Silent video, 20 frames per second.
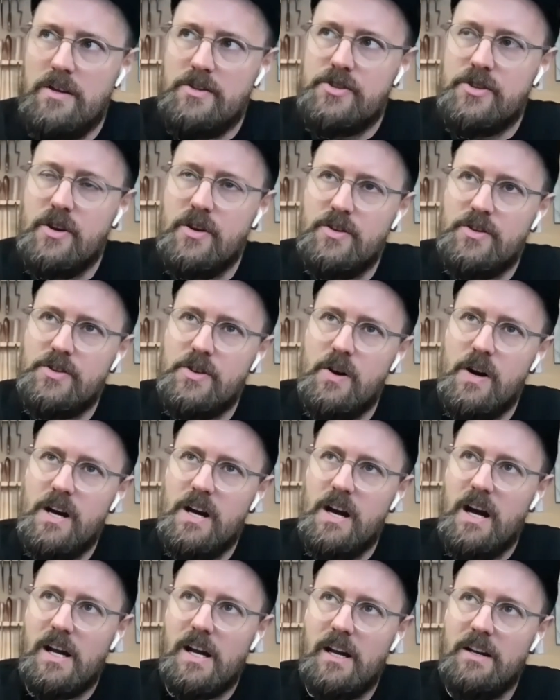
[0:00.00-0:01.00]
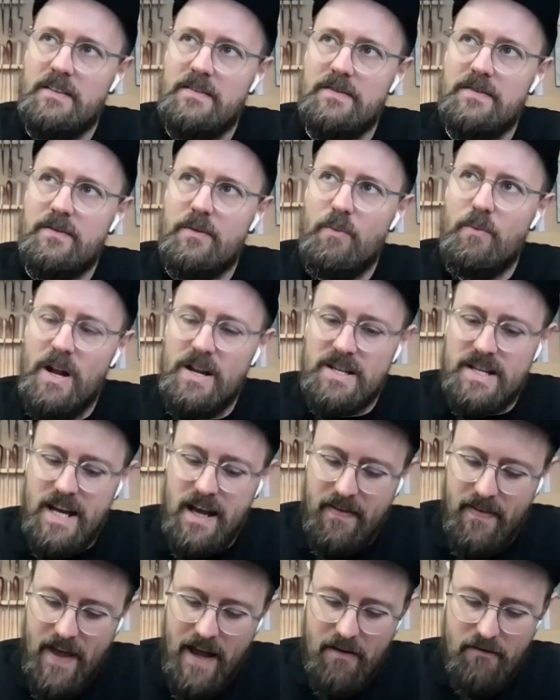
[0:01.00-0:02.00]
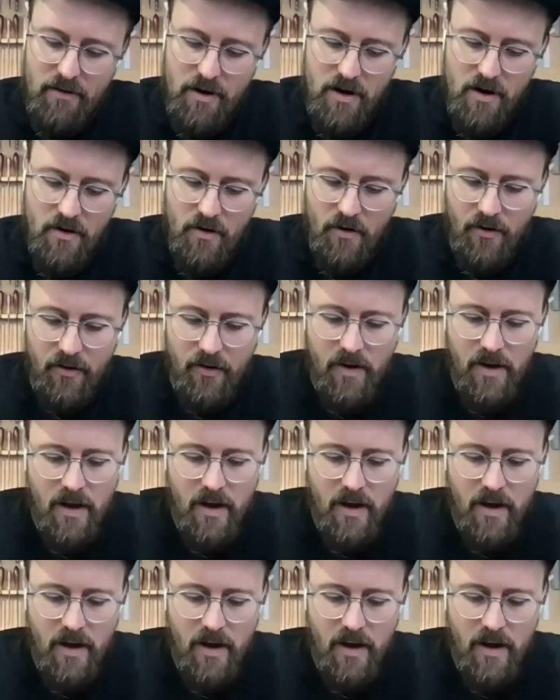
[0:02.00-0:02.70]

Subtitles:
so I kind of went down that road,